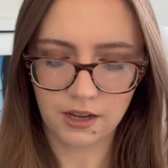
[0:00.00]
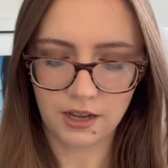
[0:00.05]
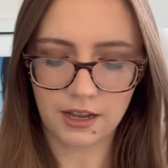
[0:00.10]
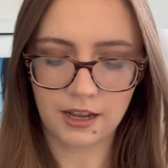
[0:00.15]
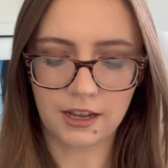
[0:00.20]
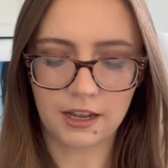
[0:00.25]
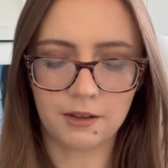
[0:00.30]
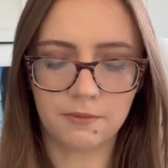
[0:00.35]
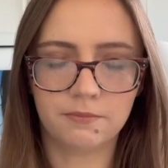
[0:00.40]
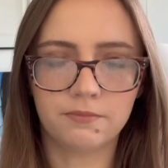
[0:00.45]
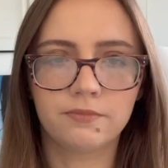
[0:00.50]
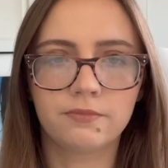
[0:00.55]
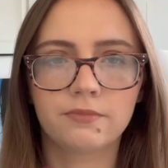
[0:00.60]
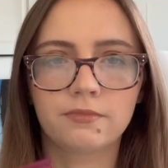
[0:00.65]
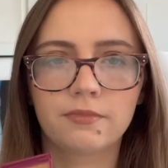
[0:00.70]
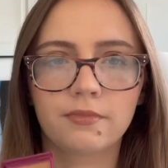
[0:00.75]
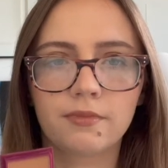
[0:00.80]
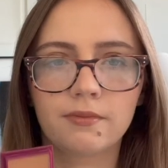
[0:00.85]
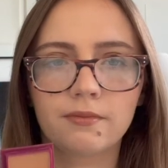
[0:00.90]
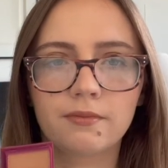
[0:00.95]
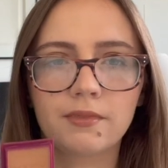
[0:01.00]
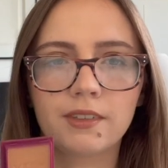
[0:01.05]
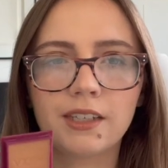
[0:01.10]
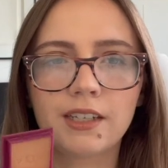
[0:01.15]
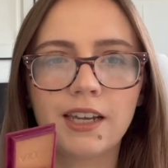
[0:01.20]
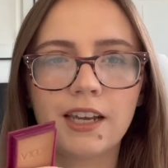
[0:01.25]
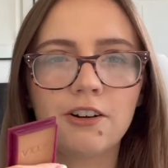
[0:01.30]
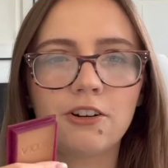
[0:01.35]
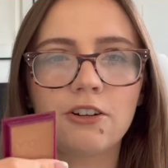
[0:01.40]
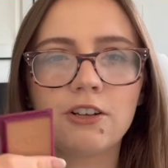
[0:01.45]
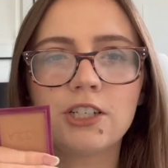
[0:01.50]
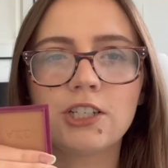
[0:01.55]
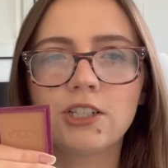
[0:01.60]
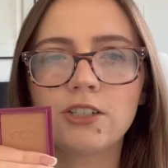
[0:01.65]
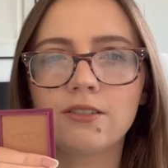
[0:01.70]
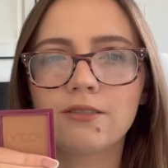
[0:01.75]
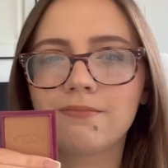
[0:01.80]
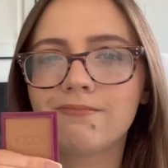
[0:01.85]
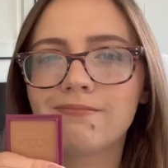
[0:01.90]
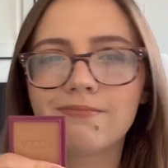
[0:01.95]
Um, I don't know, it's
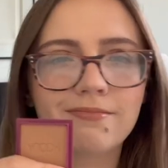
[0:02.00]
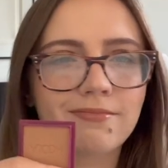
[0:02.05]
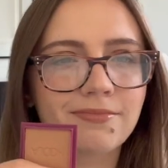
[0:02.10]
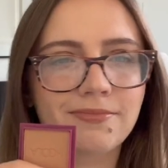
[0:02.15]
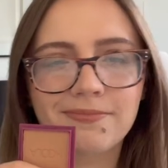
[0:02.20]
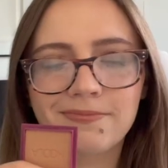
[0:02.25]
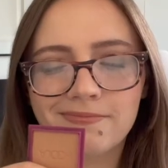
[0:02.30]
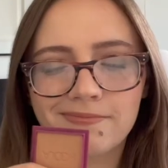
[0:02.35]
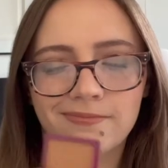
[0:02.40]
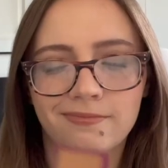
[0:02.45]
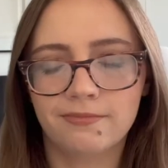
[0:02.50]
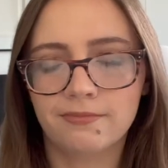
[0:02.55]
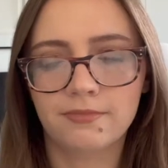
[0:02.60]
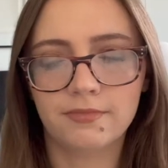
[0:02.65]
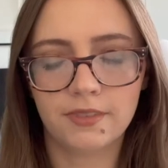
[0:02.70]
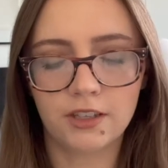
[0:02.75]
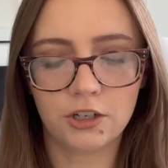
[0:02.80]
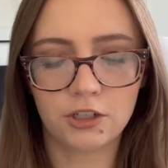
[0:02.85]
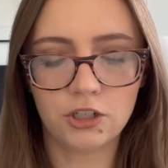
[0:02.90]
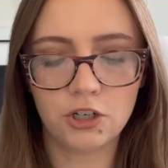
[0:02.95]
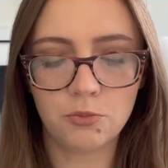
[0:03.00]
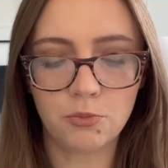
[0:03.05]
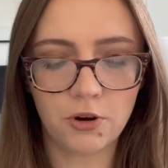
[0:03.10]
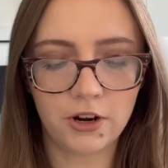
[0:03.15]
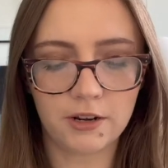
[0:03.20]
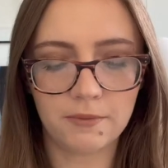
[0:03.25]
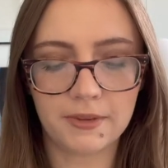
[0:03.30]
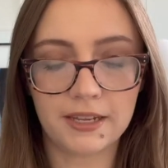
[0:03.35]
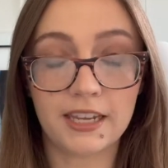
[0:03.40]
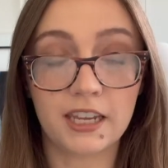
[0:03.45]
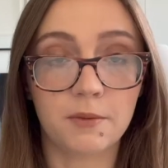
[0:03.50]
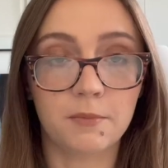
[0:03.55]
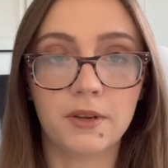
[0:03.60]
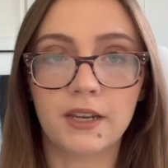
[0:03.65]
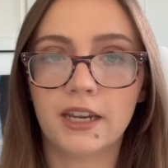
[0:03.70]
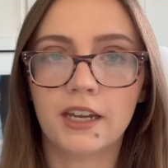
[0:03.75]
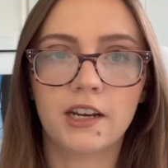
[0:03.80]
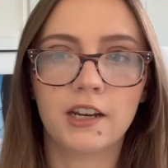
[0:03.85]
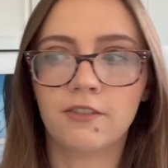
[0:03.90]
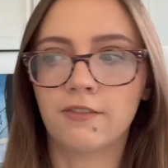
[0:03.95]
just, there's no point in me
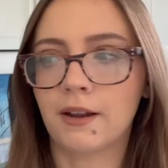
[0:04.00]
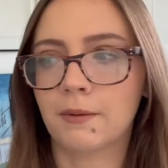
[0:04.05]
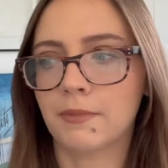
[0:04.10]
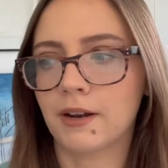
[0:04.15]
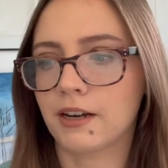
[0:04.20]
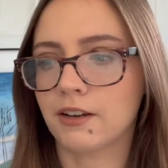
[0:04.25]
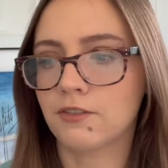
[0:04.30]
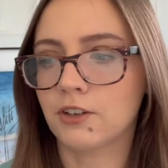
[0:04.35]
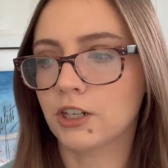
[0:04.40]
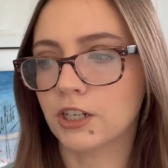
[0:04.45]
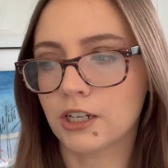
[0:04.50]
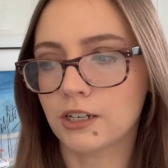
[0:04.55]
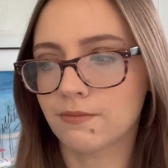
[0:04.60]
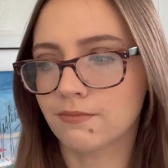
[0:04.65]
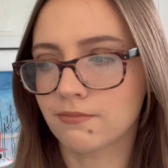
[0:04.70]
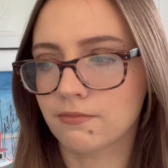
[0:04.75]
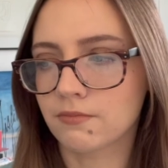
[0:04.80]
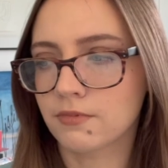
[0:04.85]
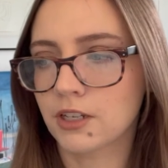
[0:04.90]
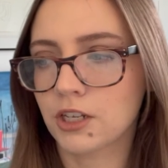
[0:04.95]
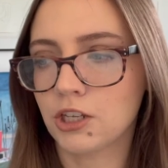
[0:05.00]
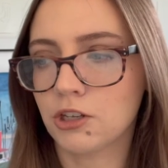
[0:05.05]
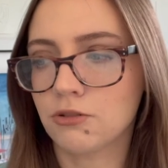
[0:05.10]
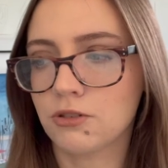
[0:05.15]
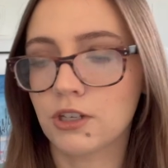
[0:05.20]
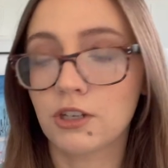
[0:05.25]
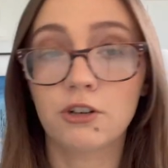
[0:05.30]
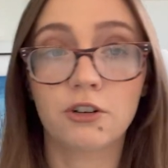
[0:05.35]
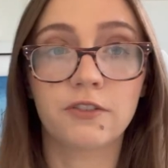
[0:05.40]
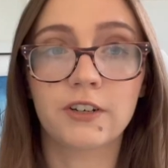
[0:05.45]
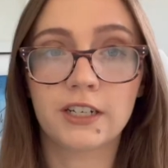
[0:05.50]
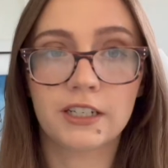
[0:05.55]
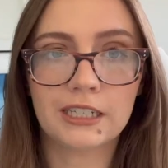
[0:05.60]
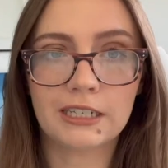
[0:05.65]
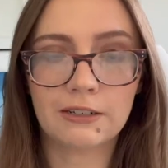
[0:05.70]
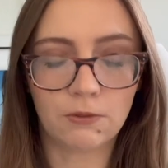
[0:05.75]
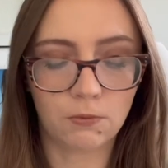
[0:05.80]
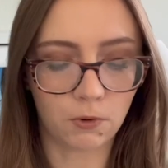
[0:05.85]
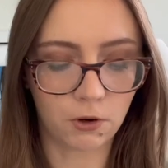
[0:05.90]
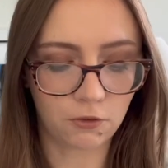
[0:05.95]
keeping it if I'm not even gonna use it or if it doesn't
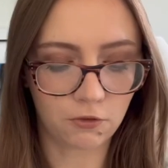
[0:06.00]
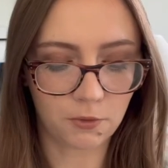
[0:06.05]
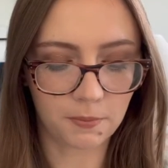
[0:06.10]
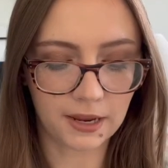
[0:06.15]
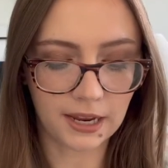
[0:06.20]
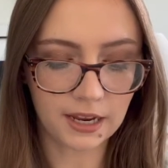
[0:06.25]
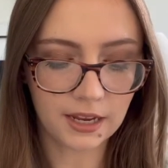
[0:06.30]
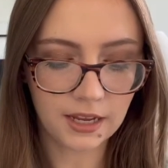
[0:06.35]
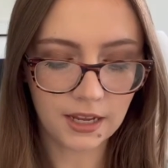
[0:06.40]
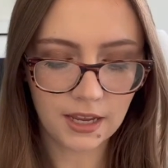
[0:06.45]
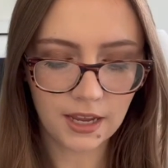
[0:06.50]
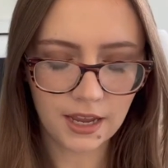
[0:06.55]
even work for me.